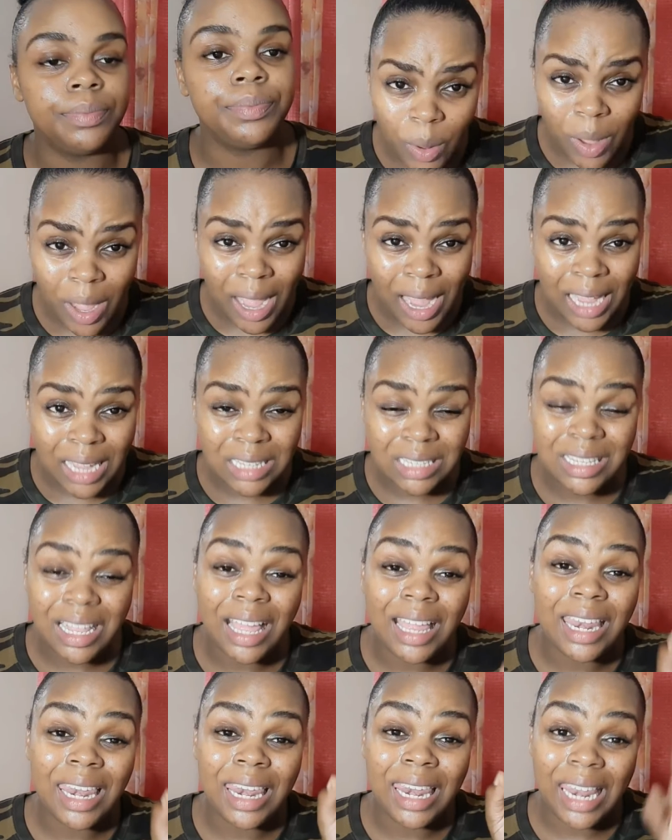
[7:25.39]
So guys,
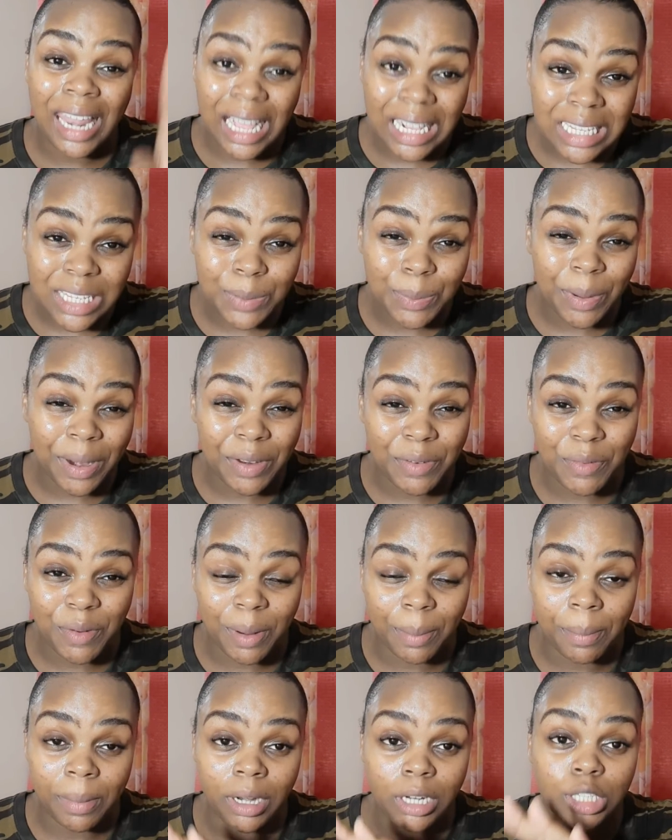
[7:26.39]
let's break for
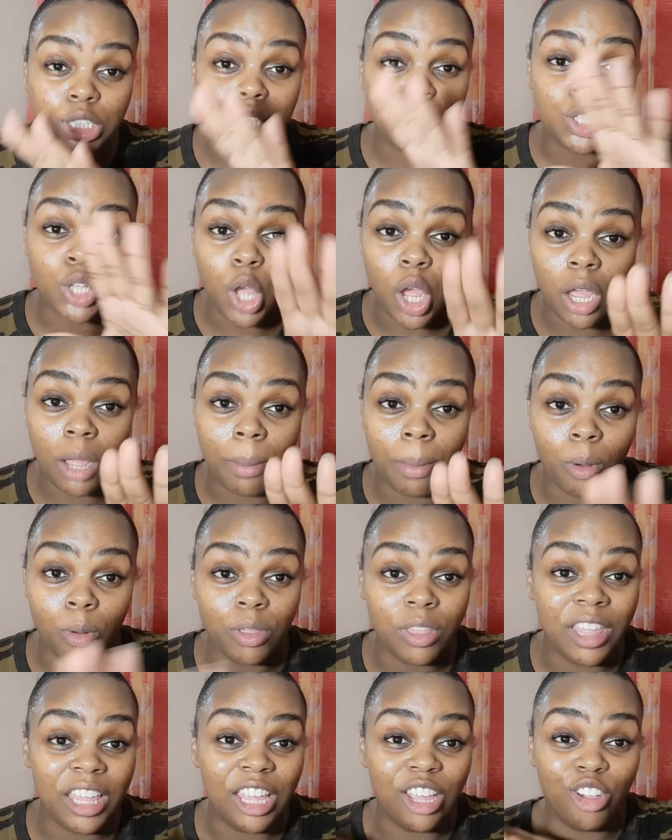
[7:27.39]
a minute to talk
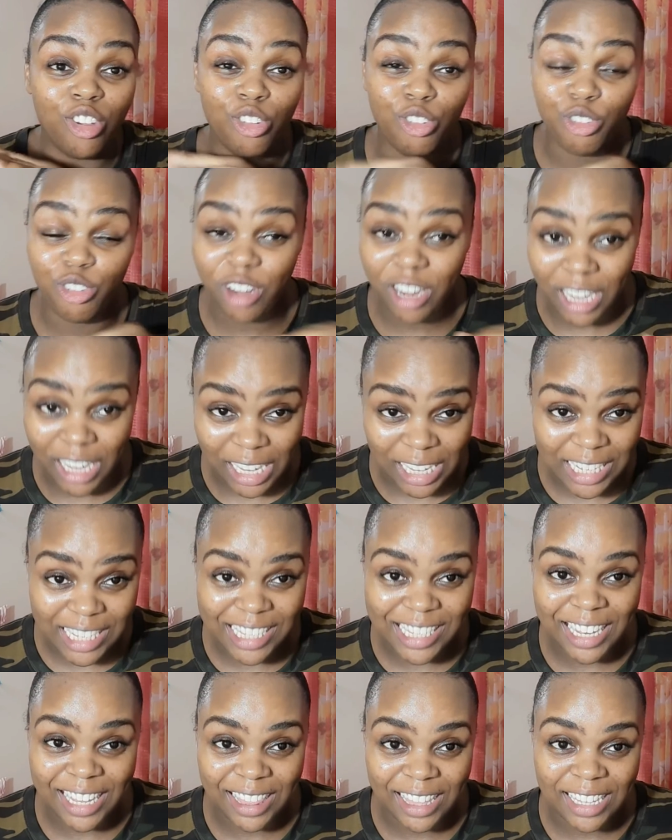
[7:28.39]
about the
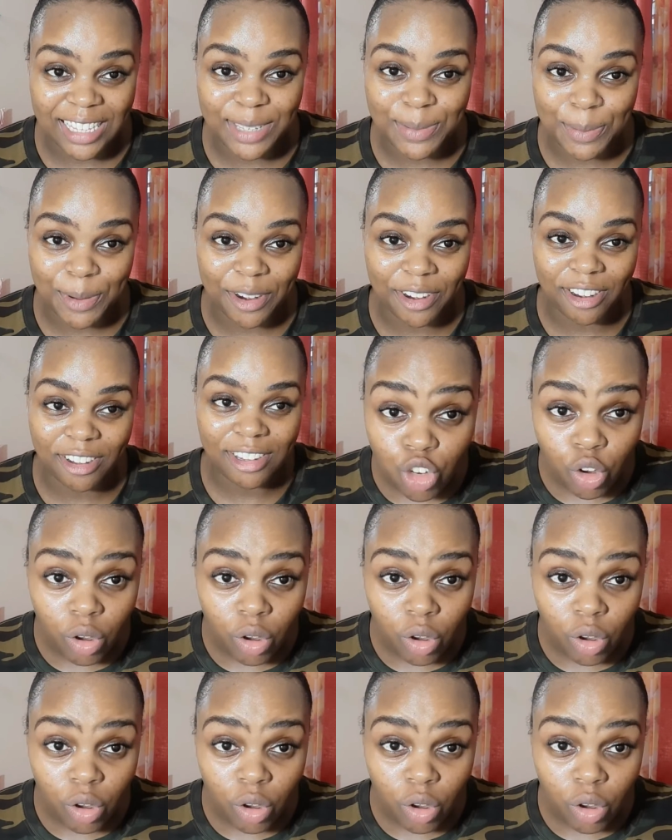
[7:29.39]
ingredients in this product.